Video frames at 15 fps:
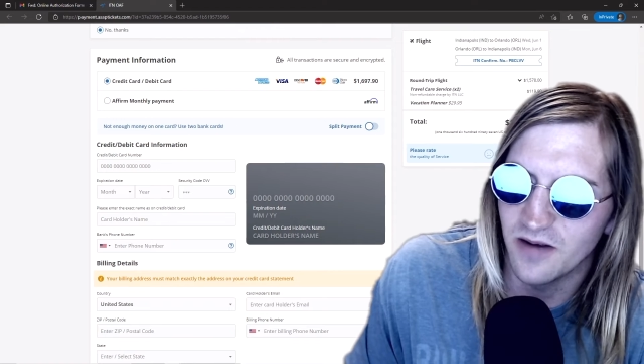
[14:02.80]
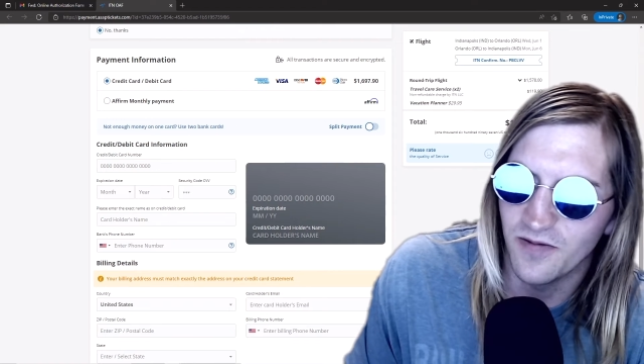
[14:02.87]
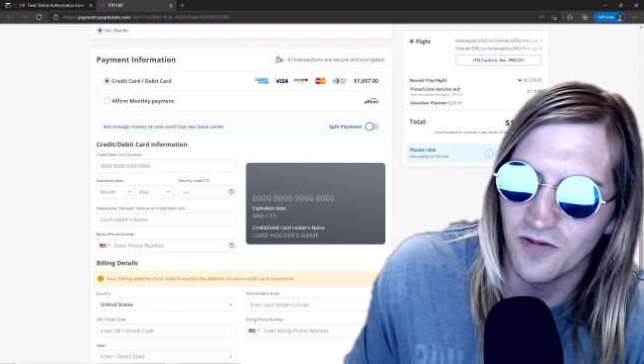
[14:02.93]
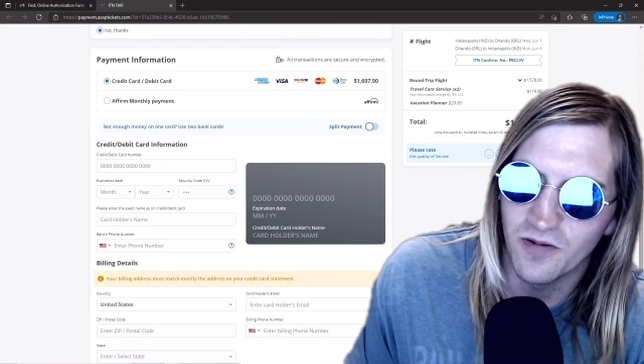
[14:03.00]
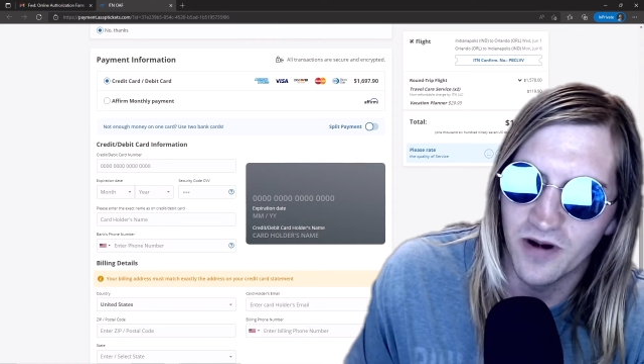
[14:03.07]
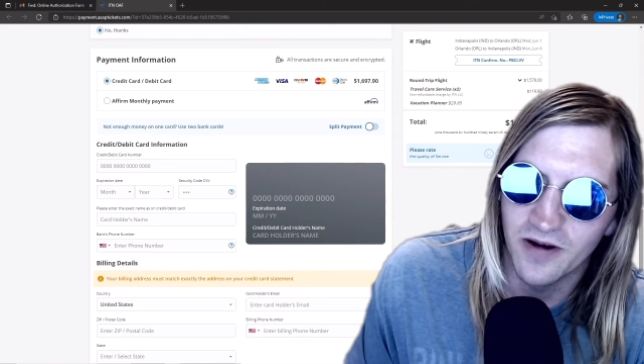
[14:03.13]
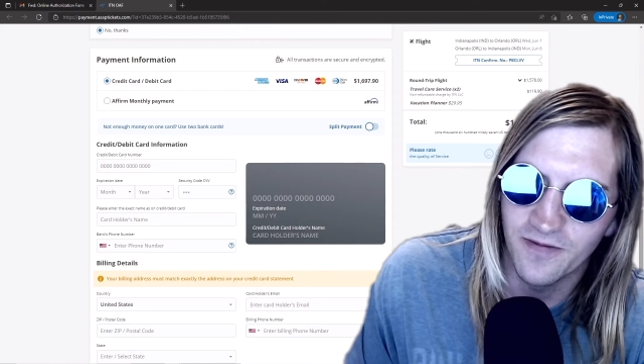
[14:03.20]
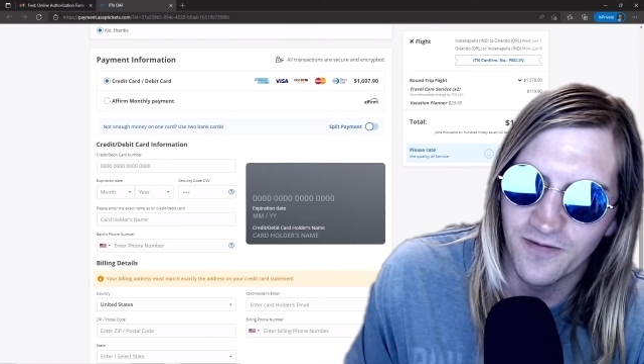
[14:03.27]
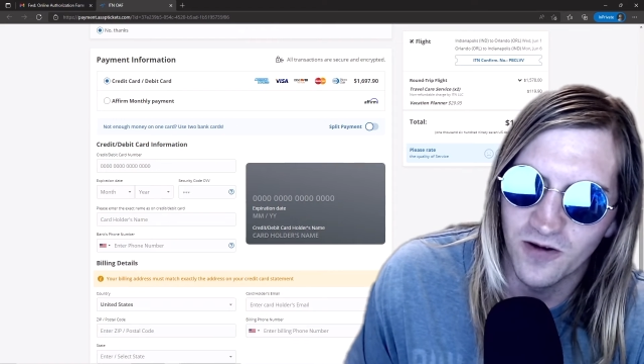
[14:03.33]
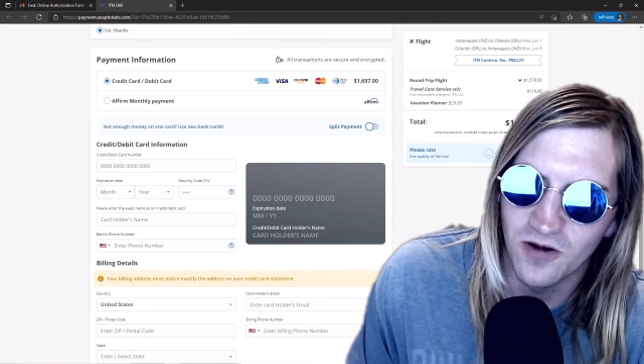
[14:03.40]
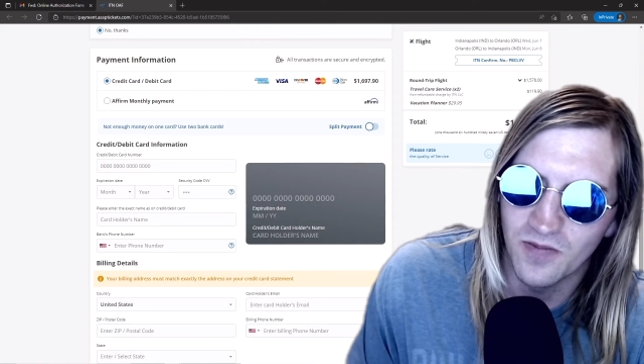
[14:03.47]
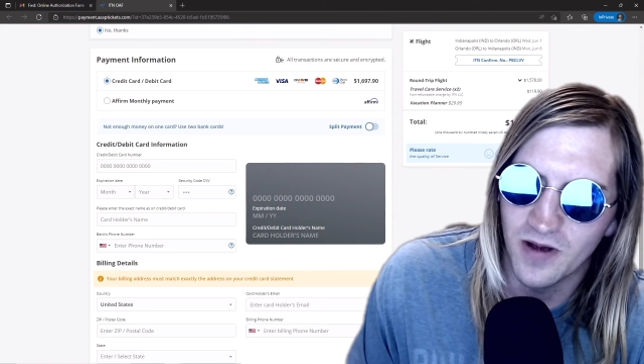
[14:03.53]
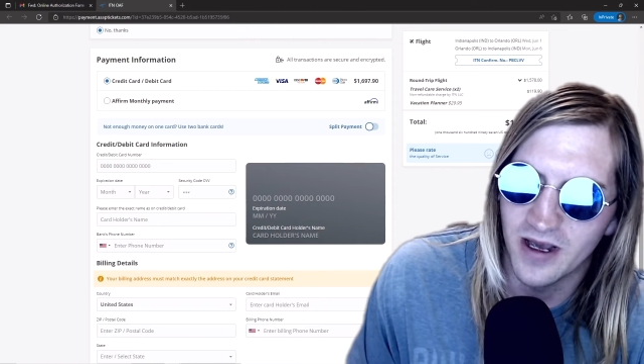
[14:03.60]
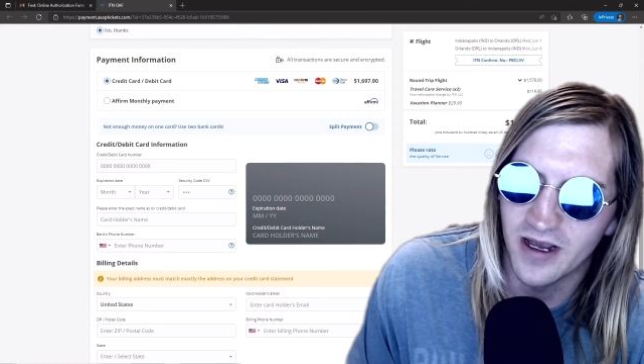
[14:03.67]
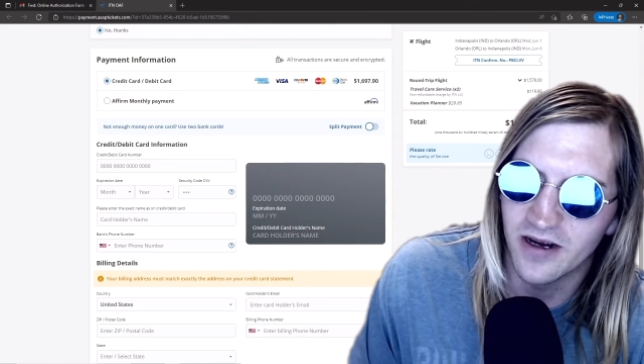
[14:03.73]
everywhere for
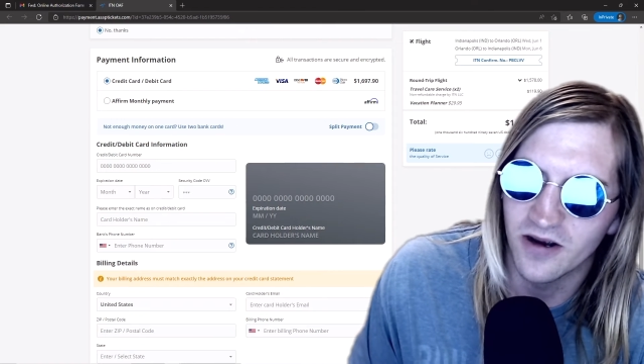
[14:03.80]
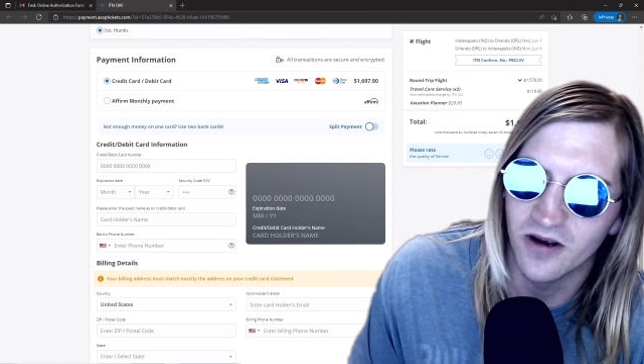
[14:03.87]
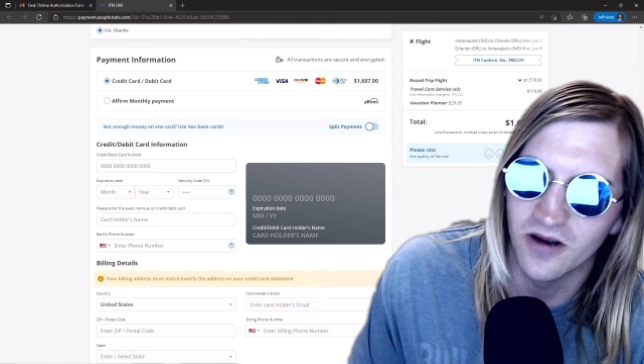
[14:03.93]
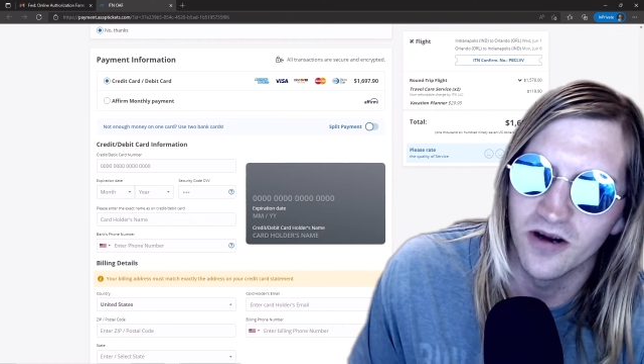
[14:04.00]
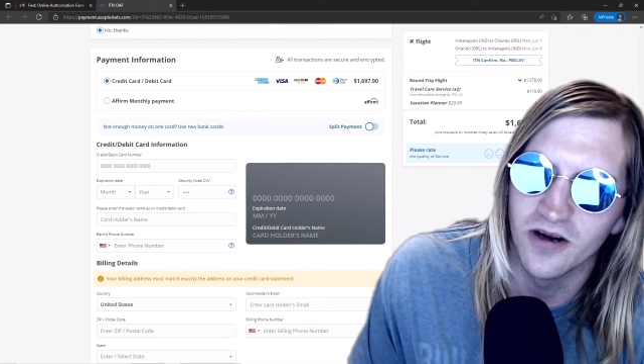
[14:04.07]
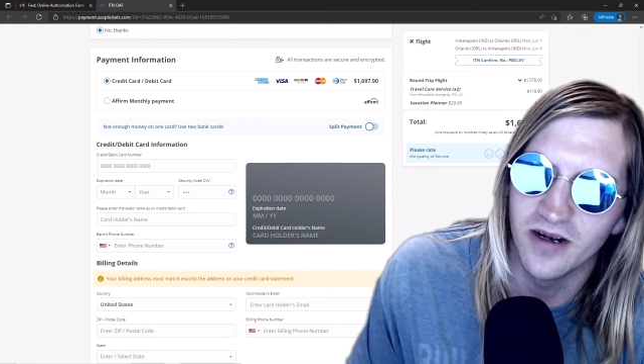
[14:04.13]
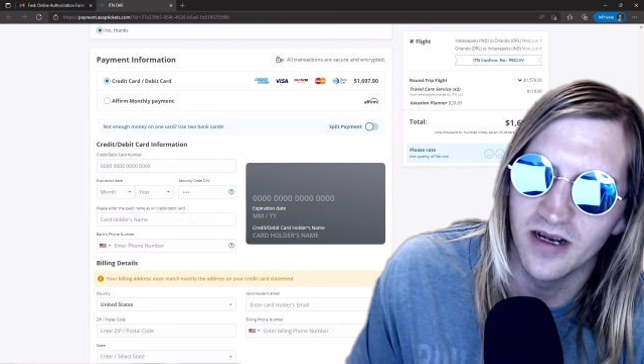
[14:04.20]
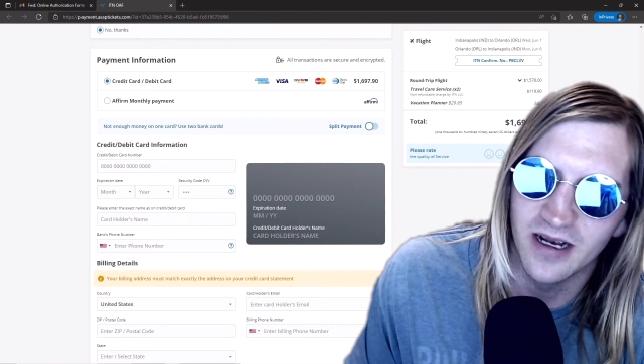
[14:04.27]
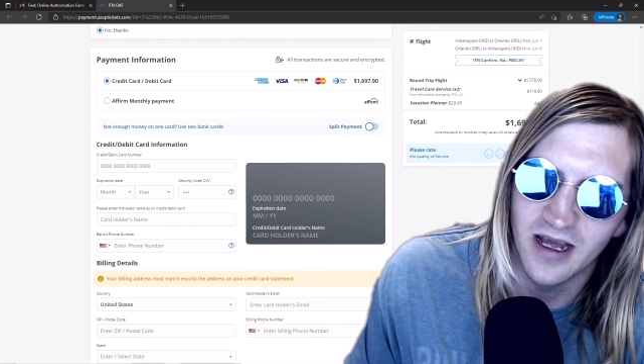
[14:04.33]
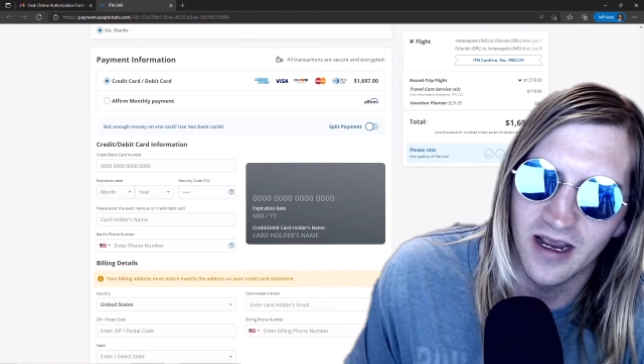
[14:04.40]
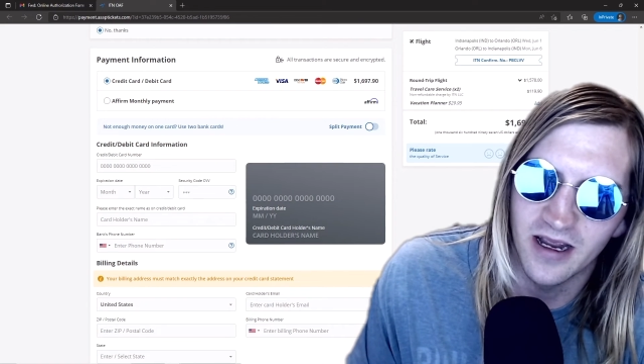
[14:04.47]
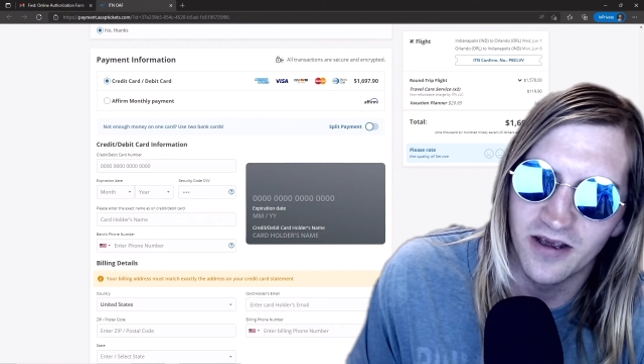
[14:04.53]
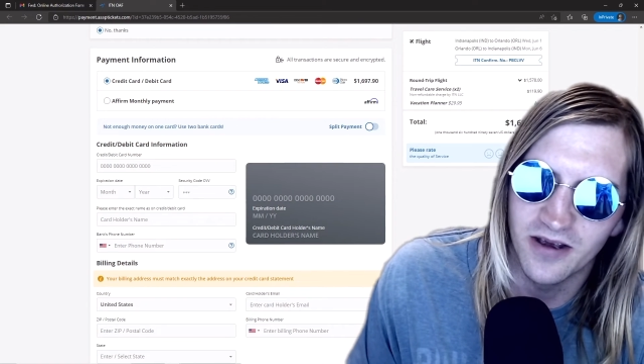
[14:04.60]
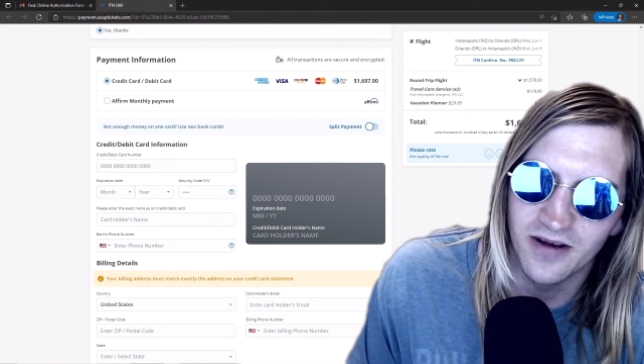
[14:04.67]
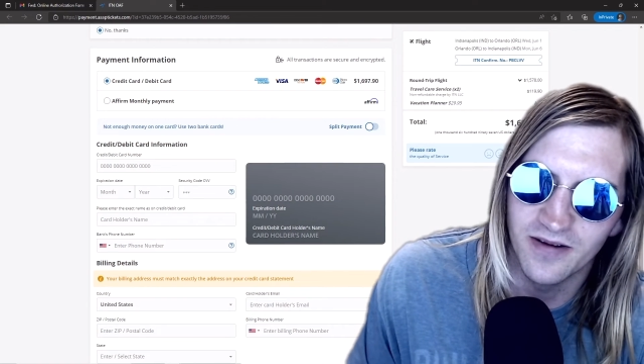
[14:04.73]
my card and I
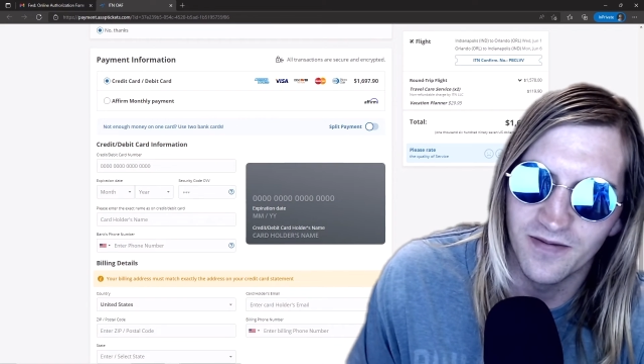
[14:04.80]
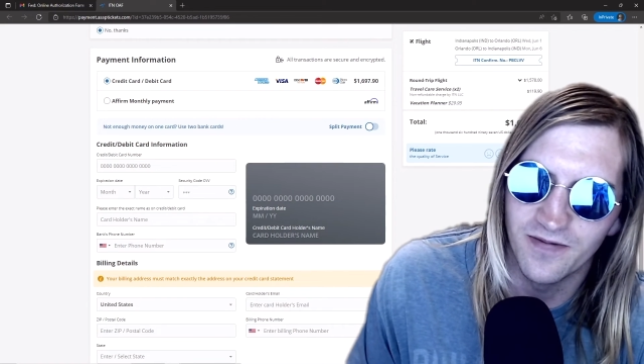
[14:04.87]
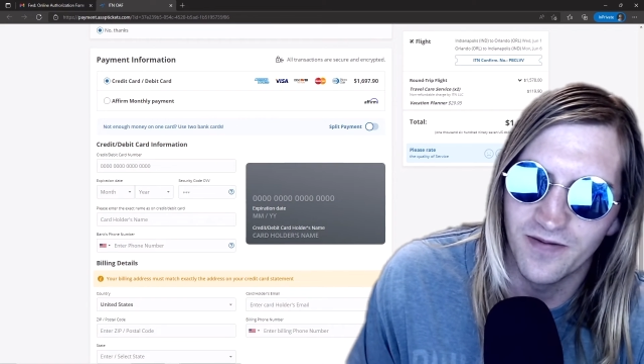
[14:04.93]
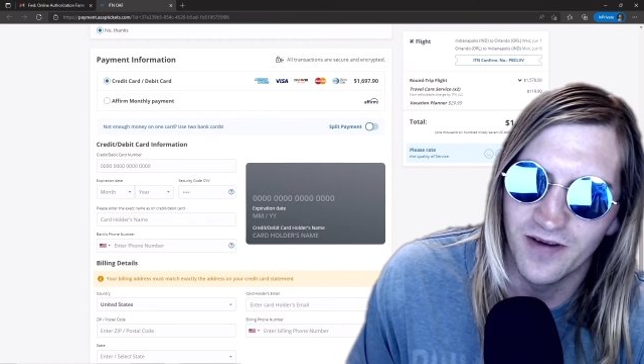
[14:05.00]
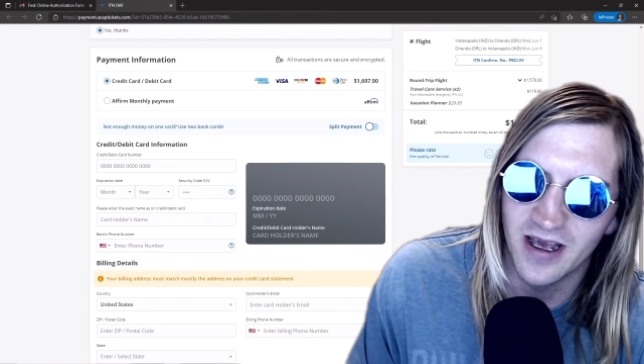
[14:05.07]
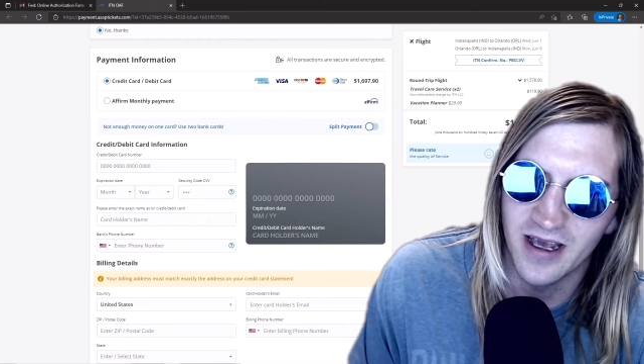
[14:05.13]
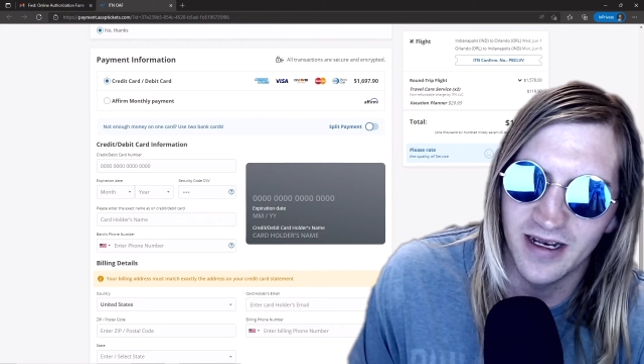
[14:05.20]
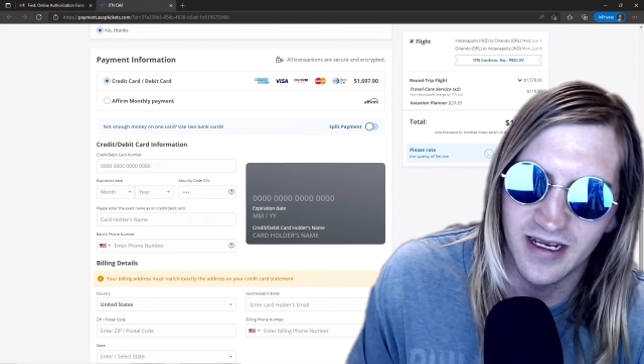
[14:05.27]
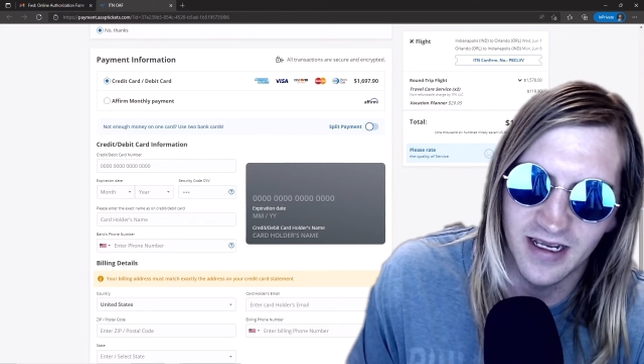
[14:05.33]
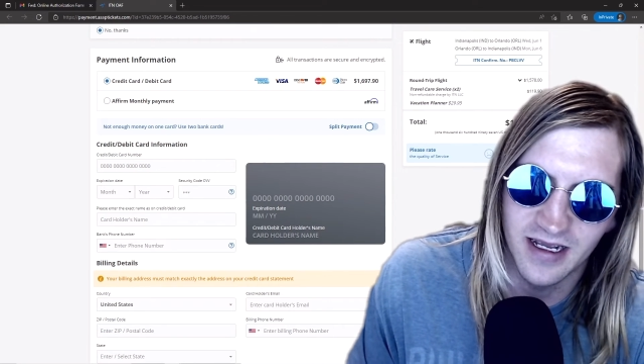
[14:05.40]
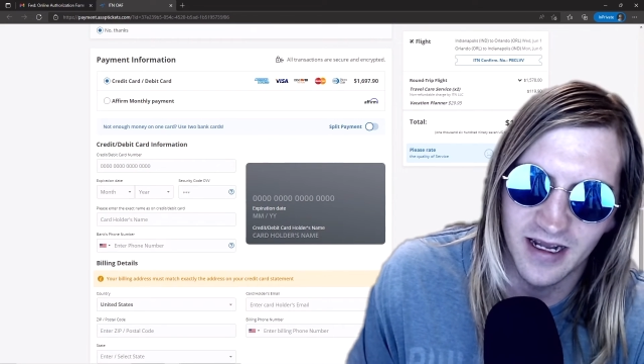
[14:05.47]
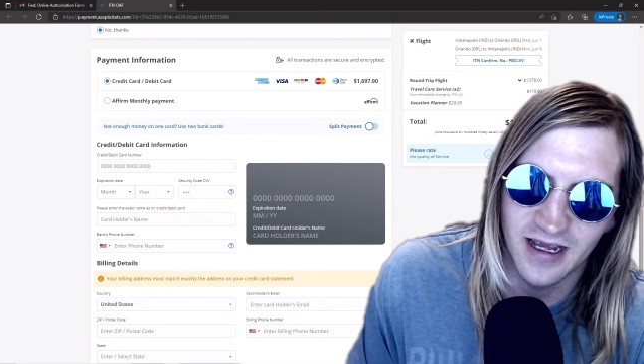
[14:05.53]
couldn't find it.